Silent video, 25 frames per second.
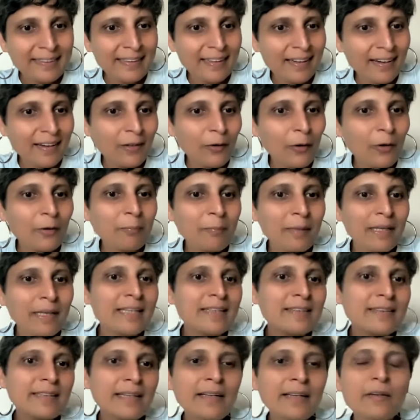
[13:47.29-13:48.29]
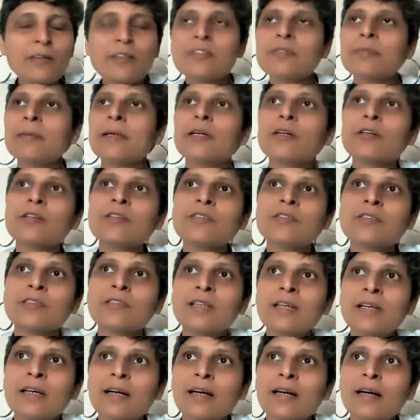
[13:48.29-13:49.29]
there are not many takers because
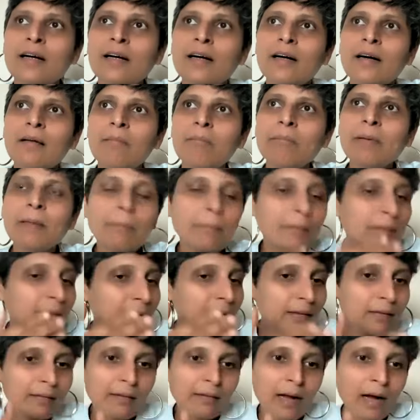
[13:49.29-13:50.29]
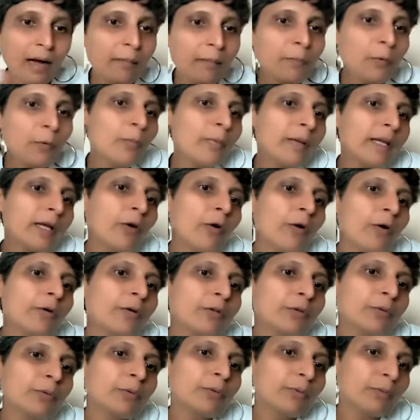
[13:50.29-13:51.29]
uh, people are moving
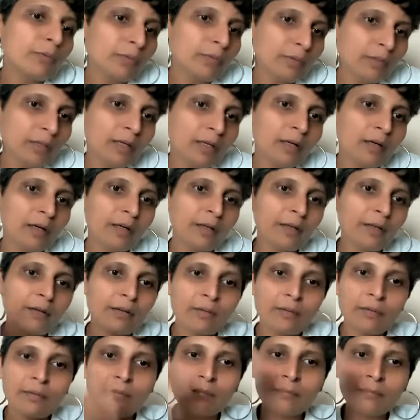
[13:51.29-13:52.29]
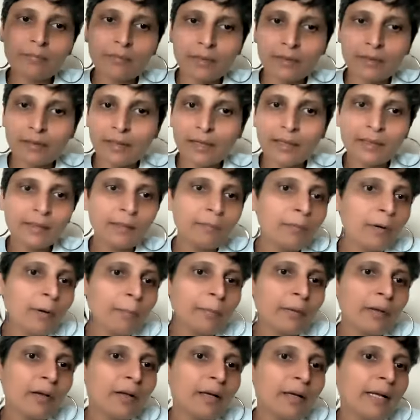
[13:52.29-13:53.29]
on to uh, you know other
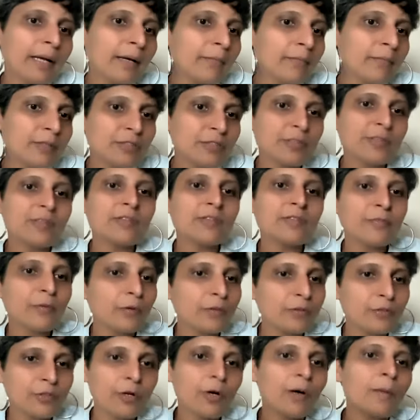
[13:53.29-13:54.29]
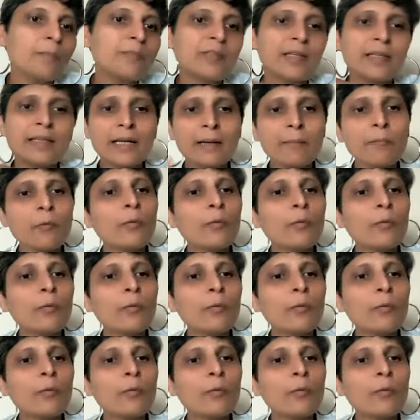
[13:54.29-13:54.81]
popular languages for jobs and they are